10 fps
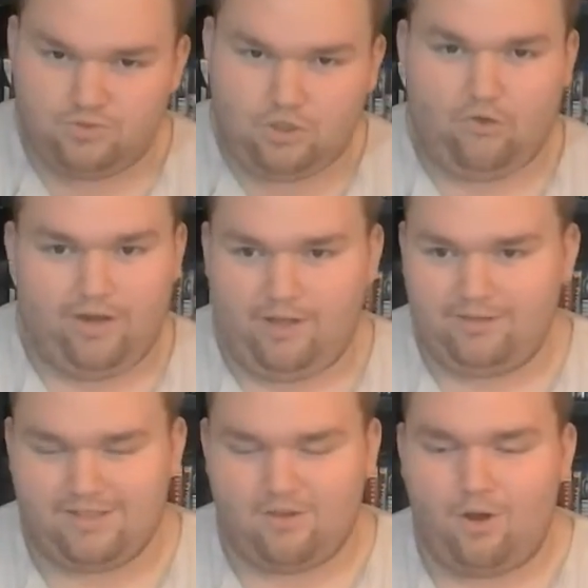Sorry,
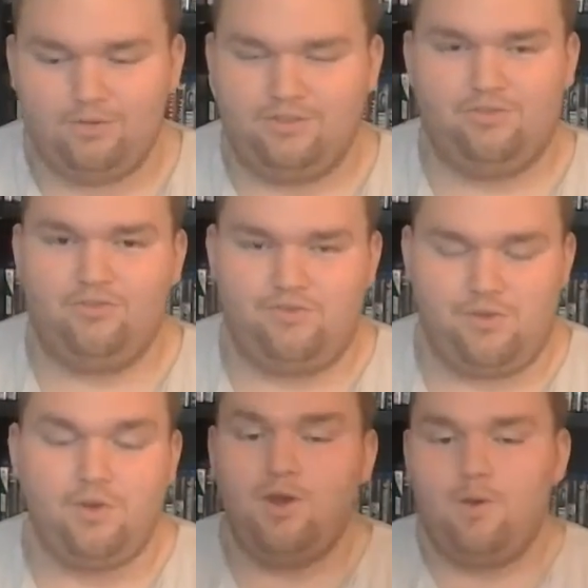that's a whole different
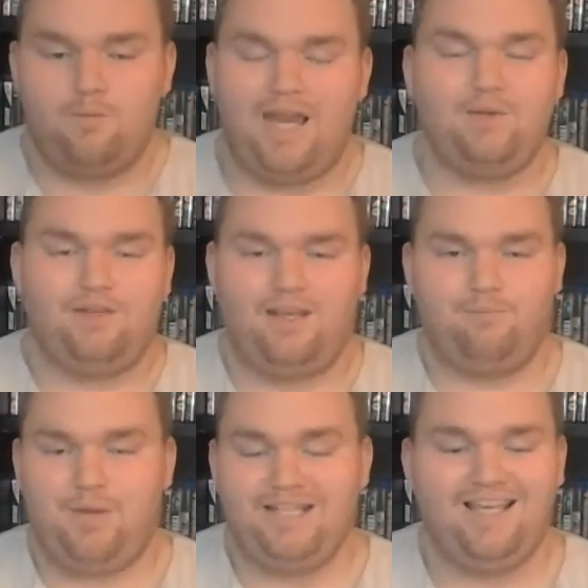review. But anyway, yeah,
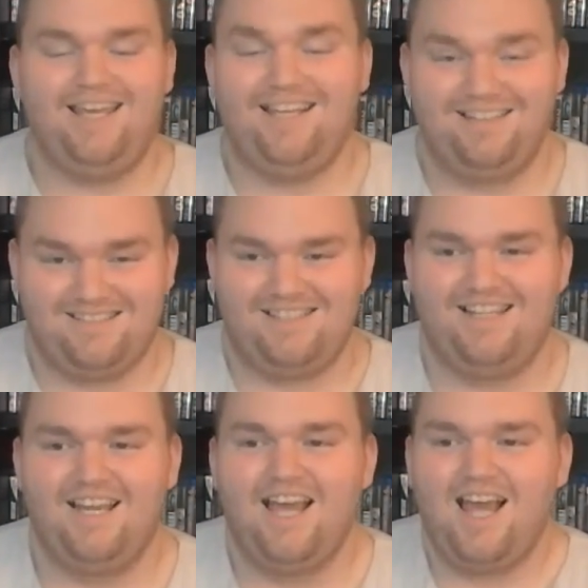Ben
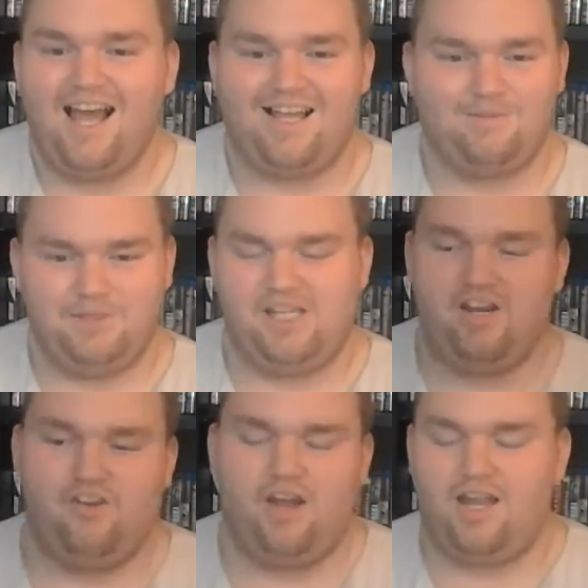Kingsley as
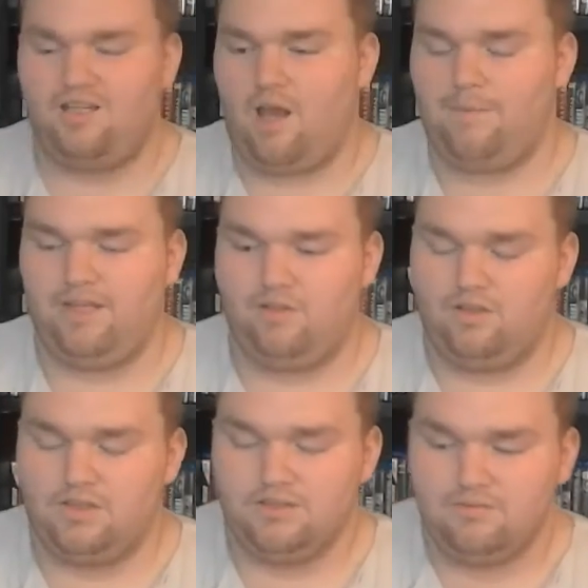Bagheera, and I mean,
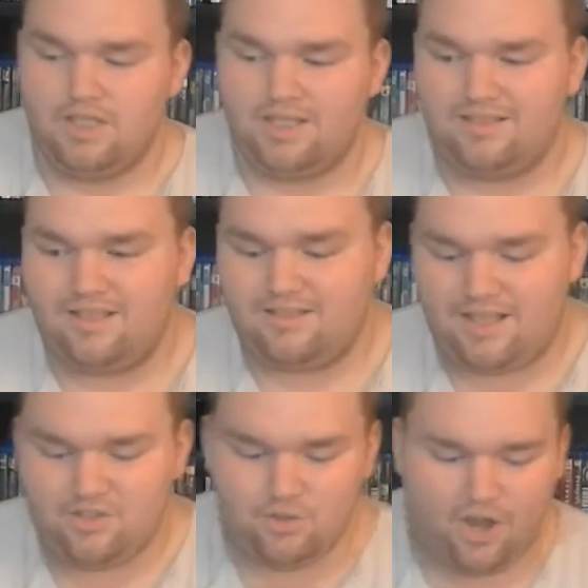
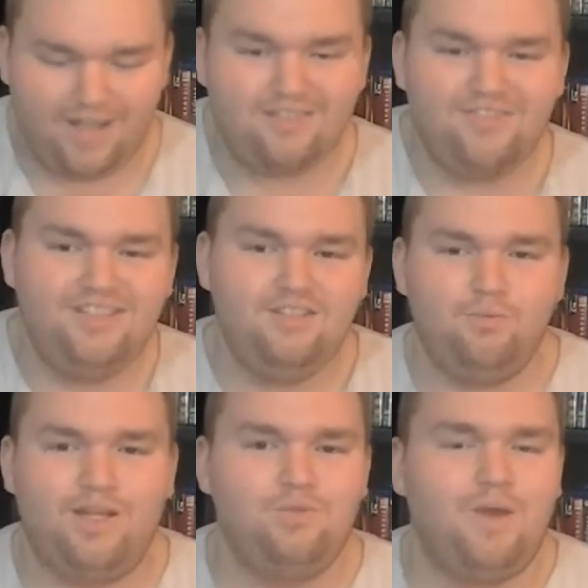you kind of
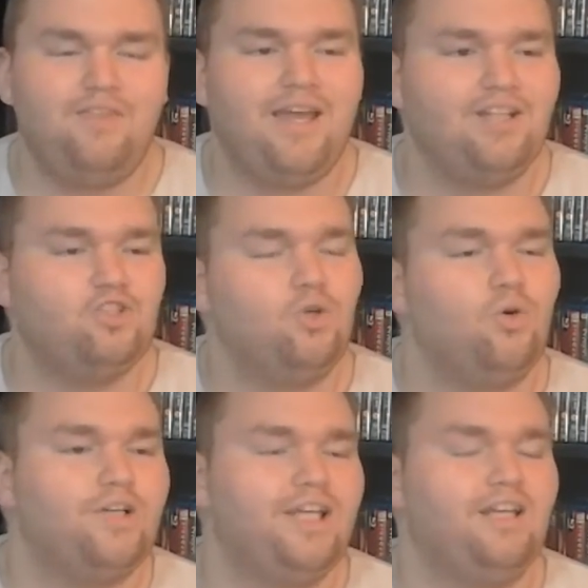when they're
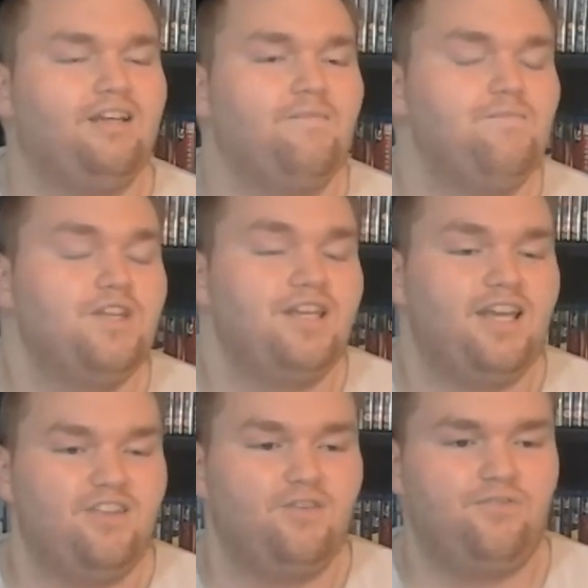talking
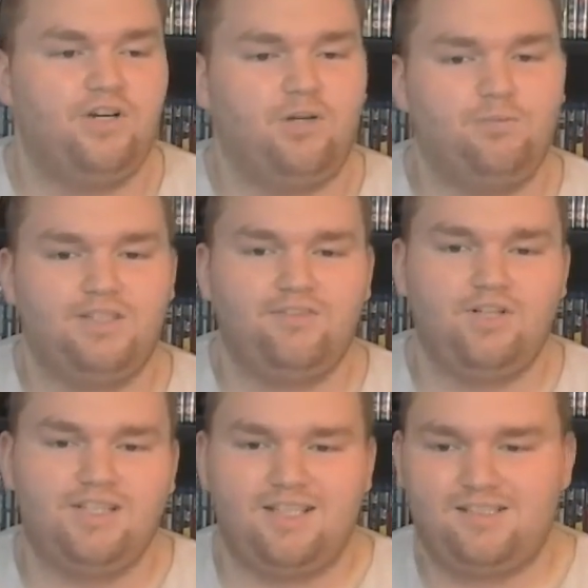in the film, when they've
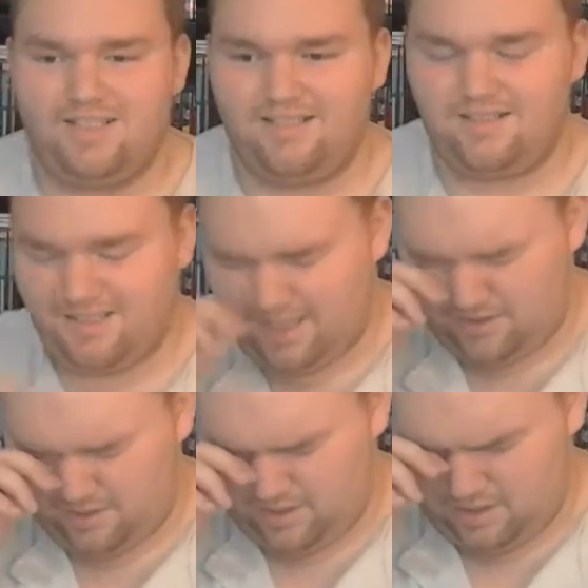got their scenes
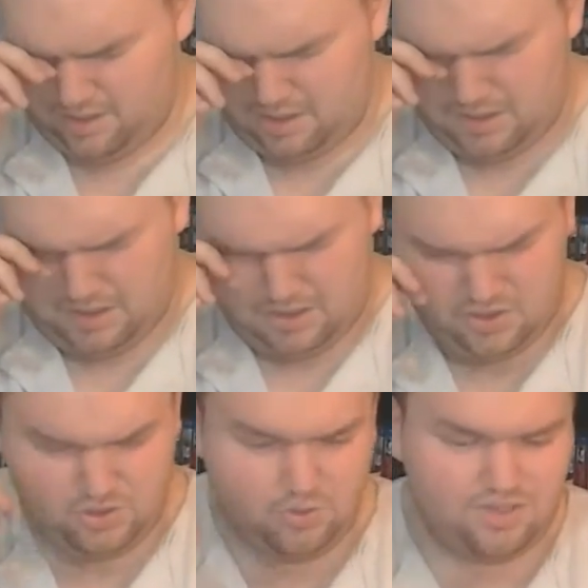together,
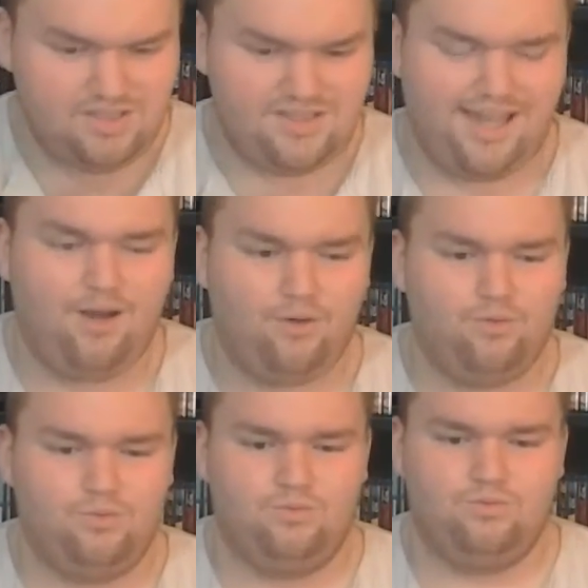you can
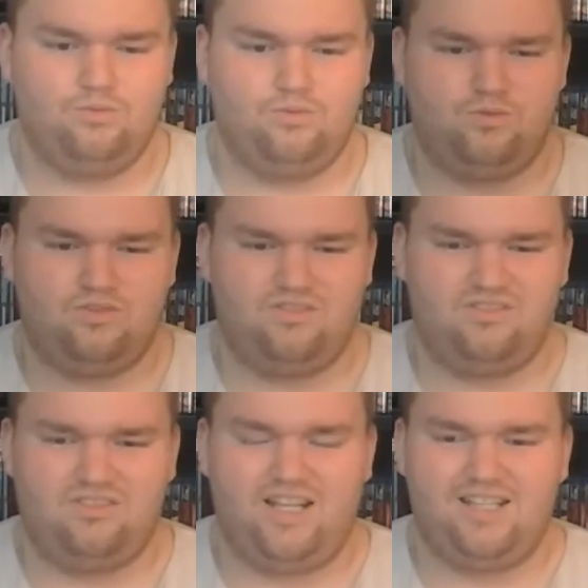tell
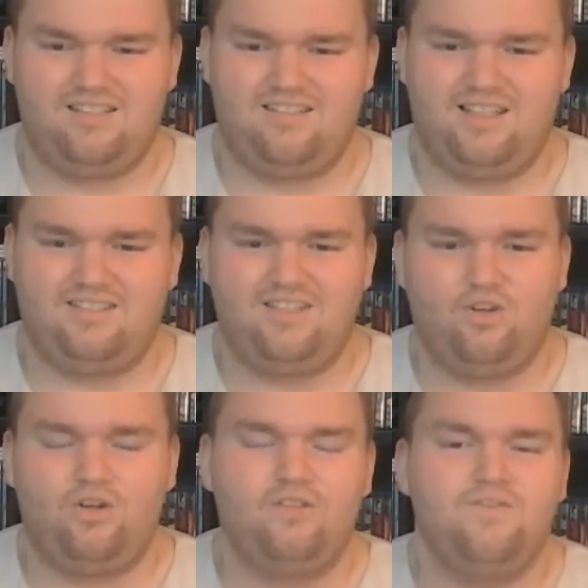like that they're
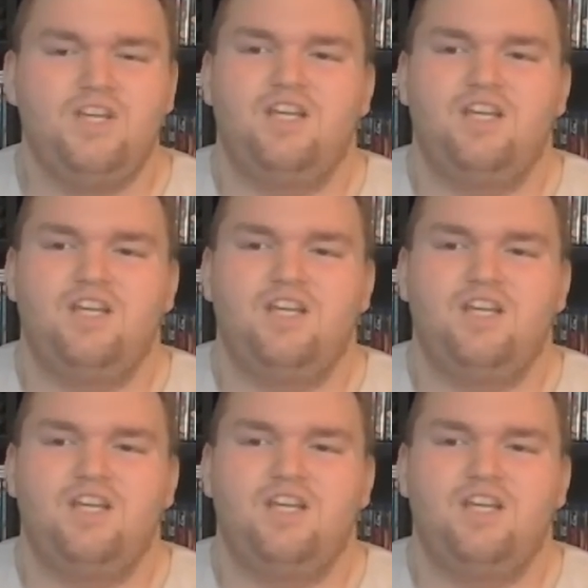not